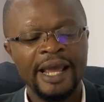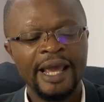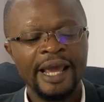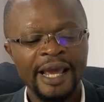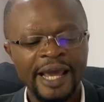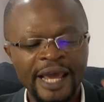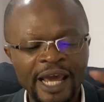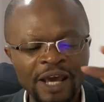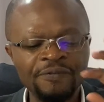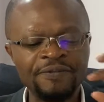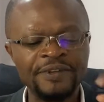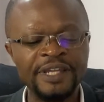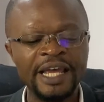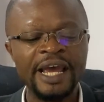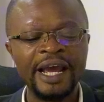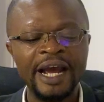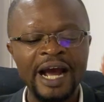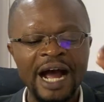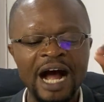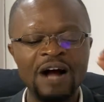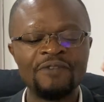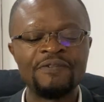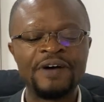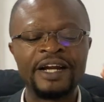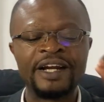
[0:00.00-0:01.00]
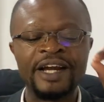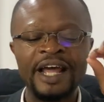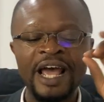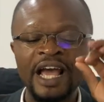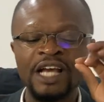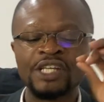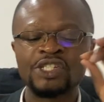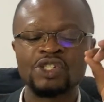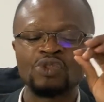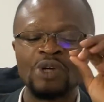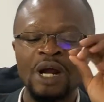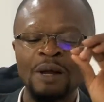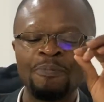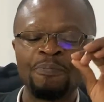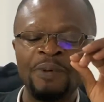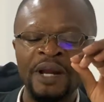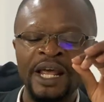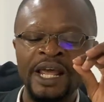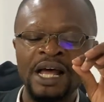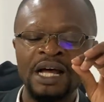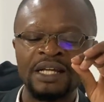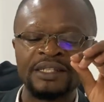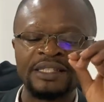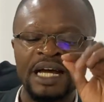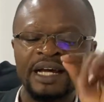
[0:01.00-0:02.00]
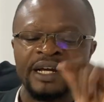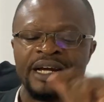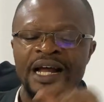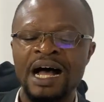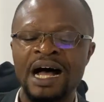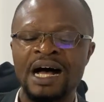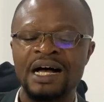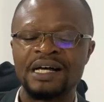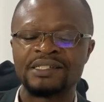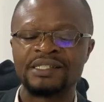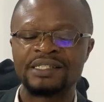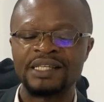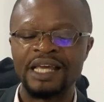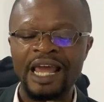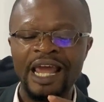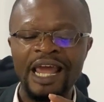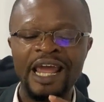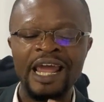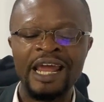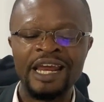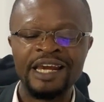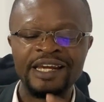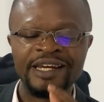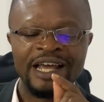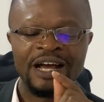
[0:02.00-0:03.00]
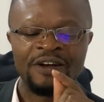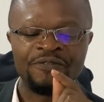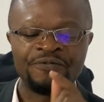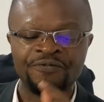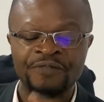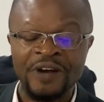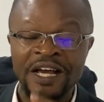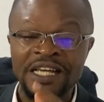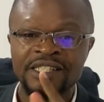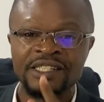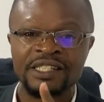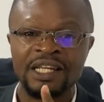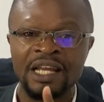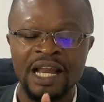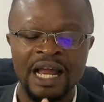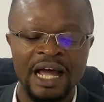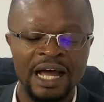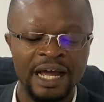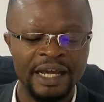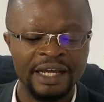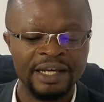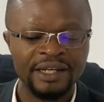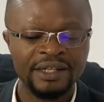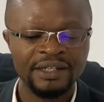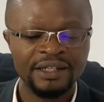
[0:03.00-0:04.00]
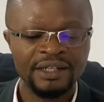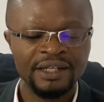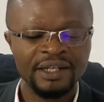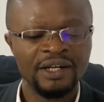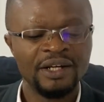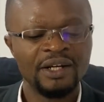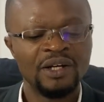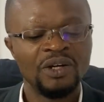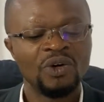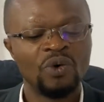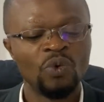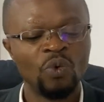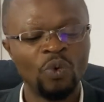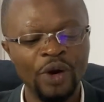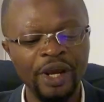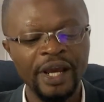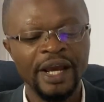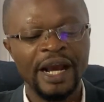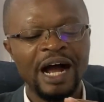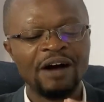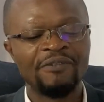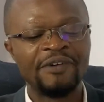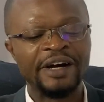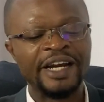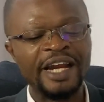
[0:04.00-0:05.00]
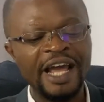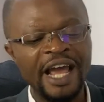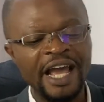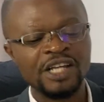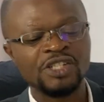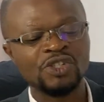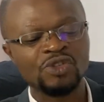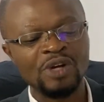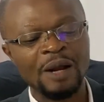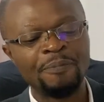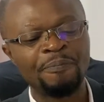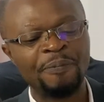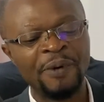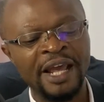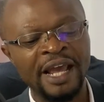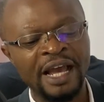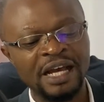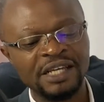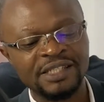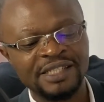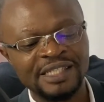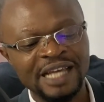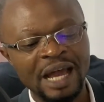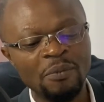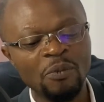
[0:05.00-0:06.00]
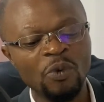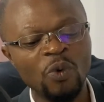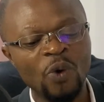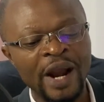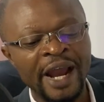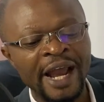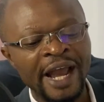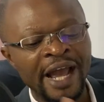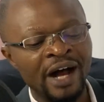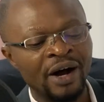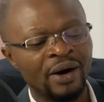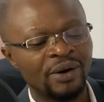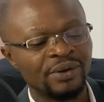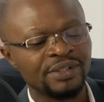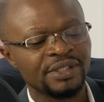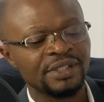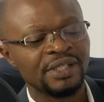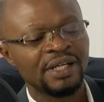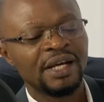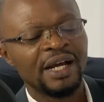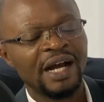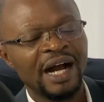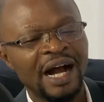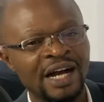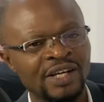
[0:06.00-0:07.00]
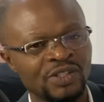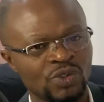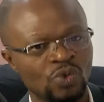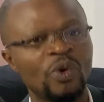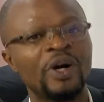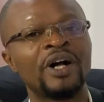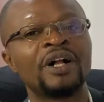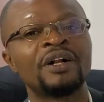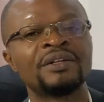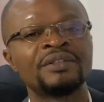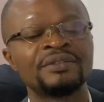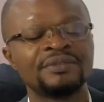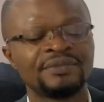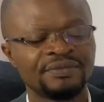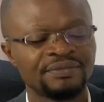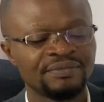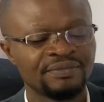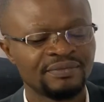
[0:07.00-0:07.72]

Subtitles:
If they have an extra player than us in their first line, we have an extra player somewhere else as well.